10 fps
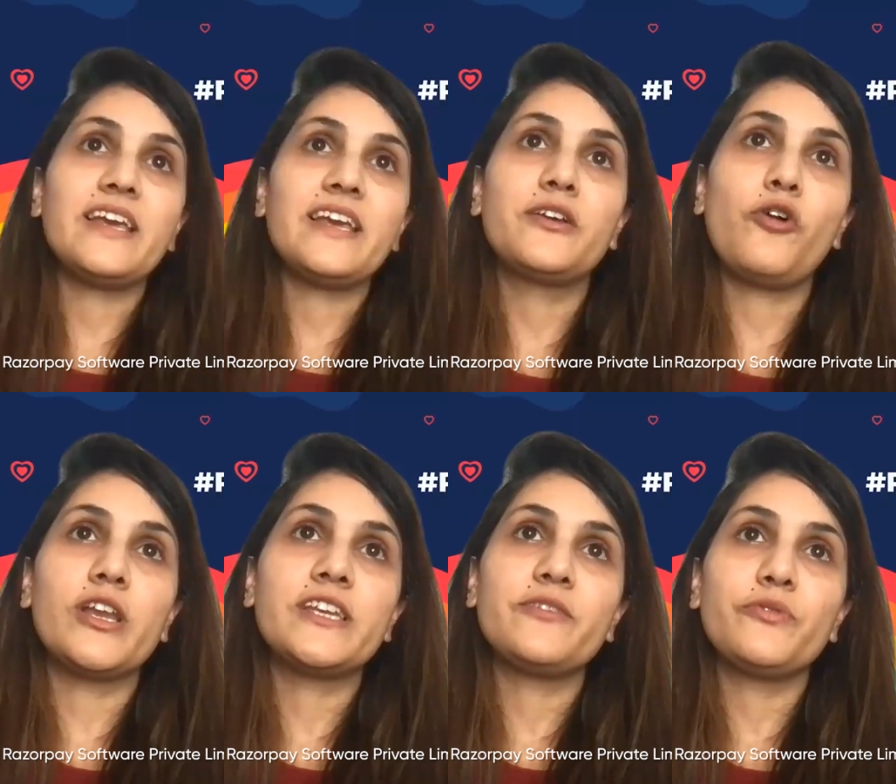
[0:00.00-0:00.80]
I call
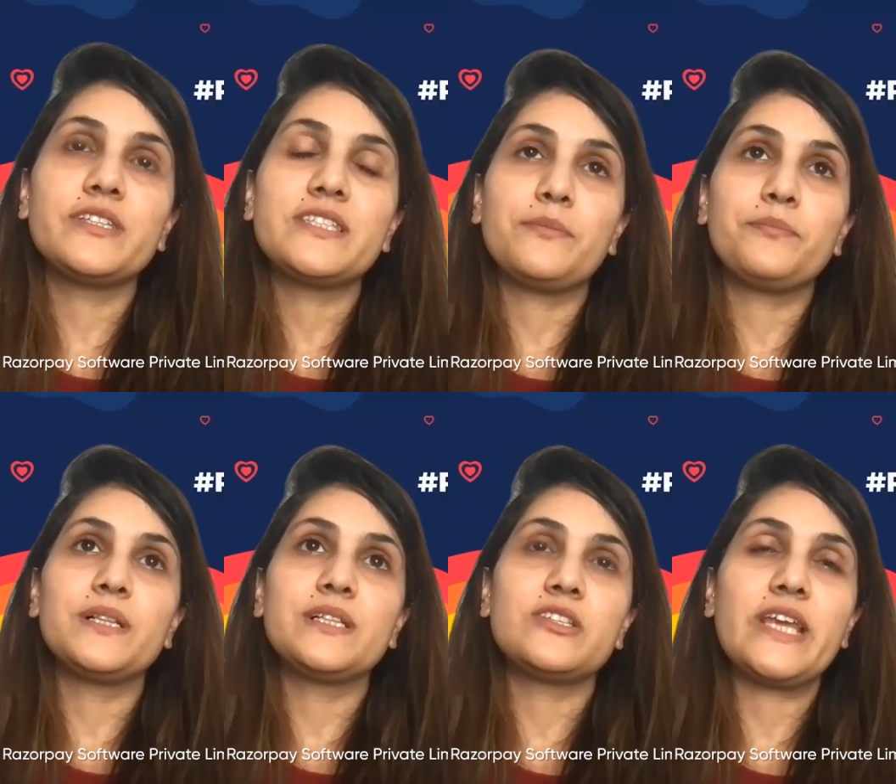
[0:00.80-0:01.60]
it in one
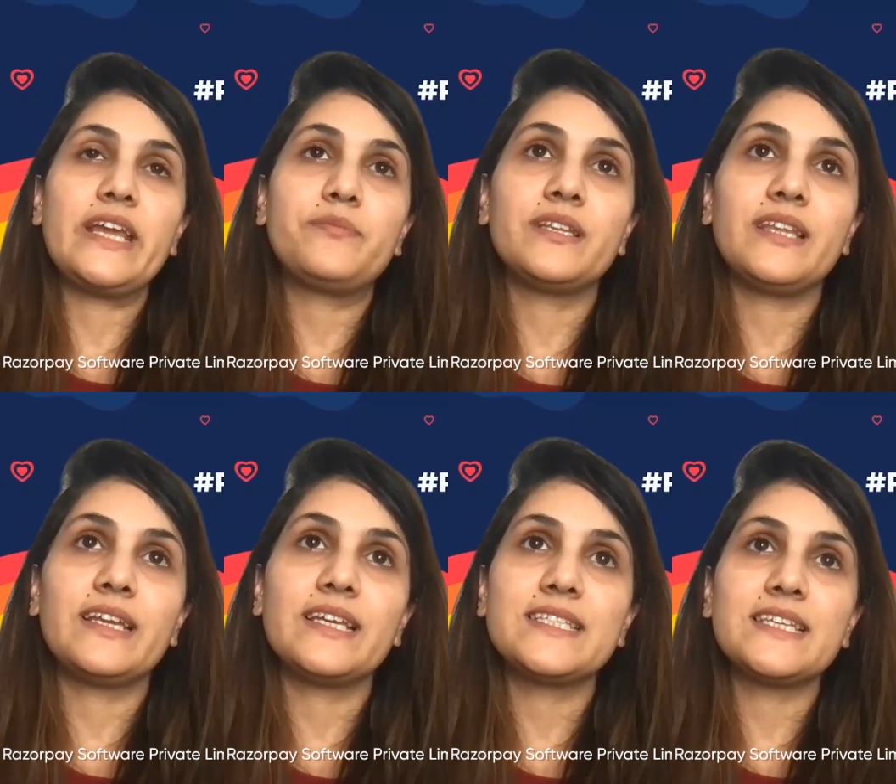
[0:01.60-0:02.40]
simple statement
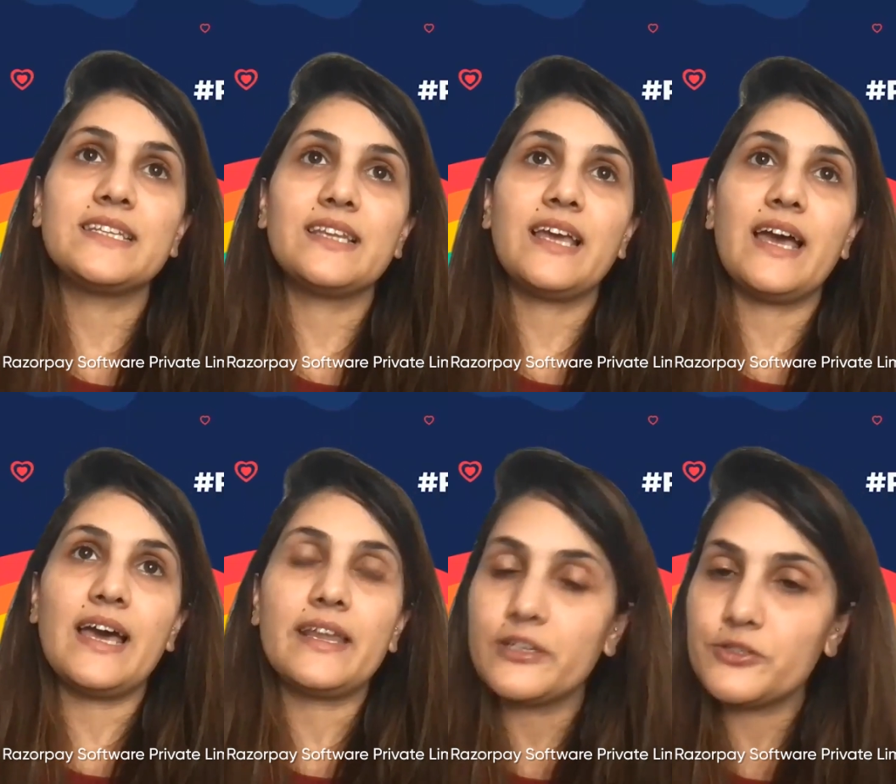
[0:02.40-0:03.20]
that it's an
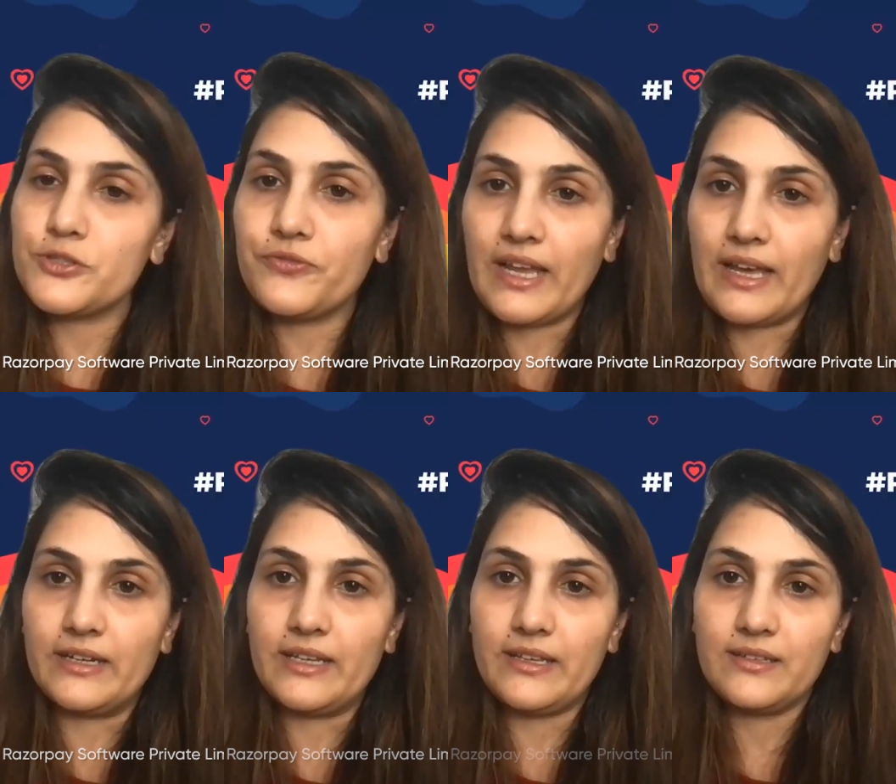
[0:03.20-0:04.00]
arrogance of
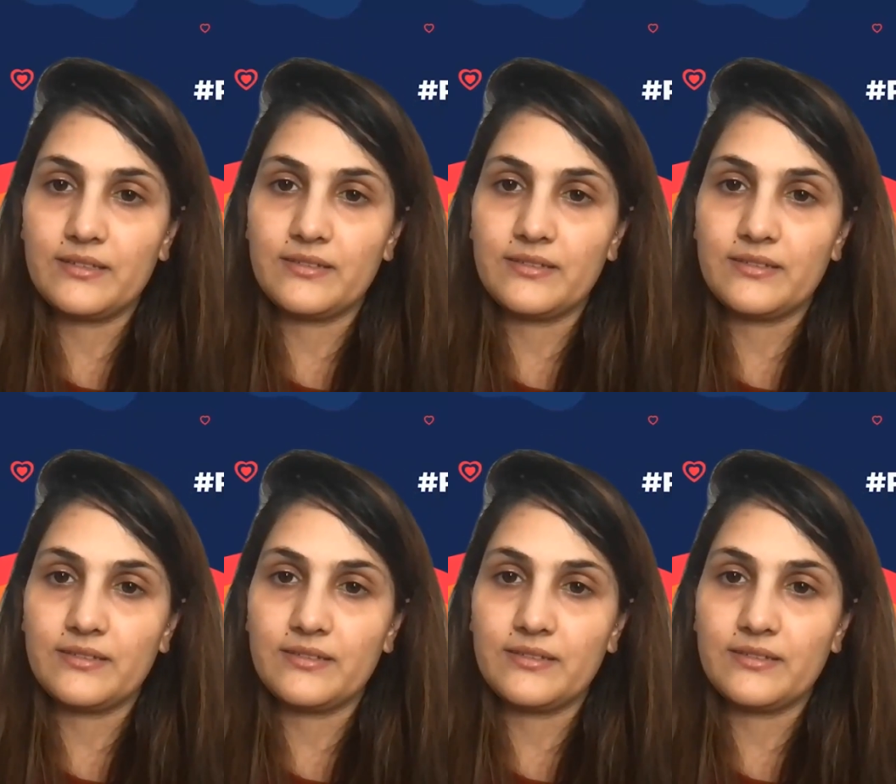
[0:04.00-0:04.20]
clarity.